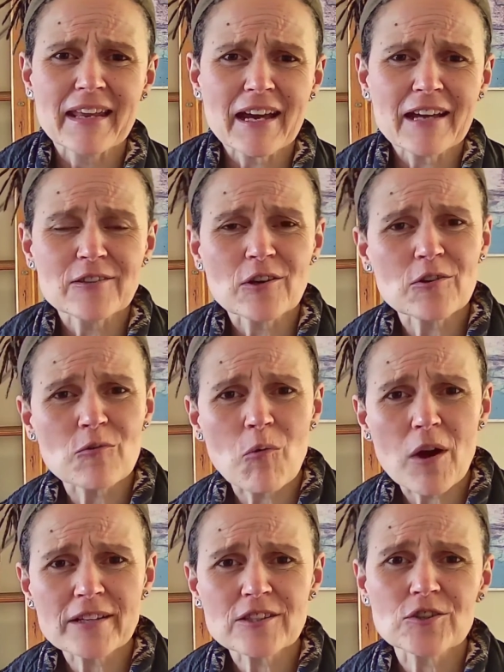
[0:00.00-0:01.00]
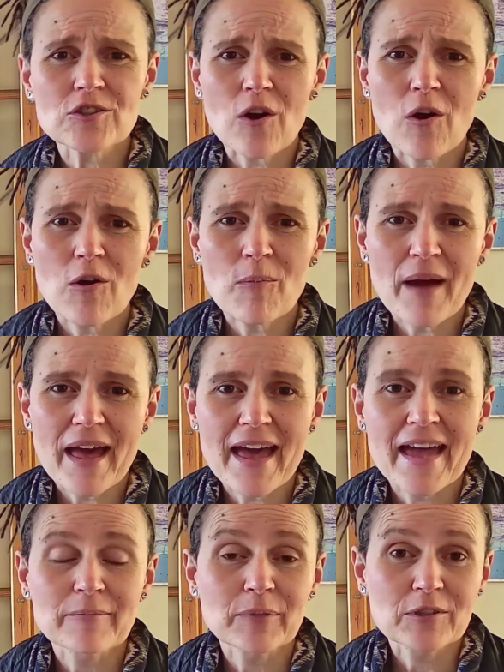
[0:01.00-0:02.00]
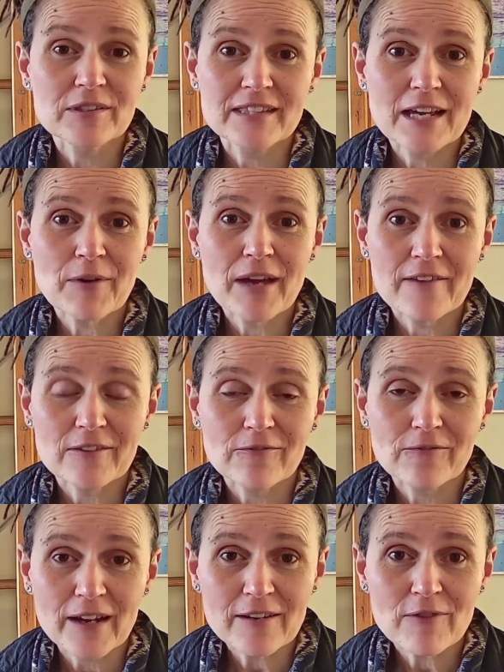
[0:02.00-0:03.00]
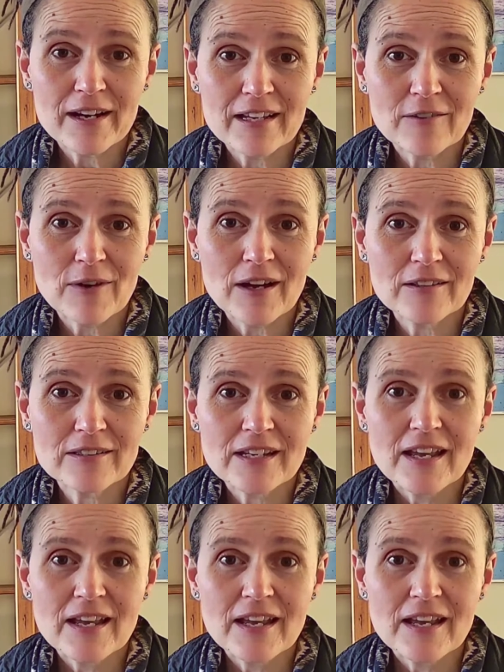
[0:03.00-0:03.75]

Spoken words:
I don't want you to hold my hand, because they were having fun running around.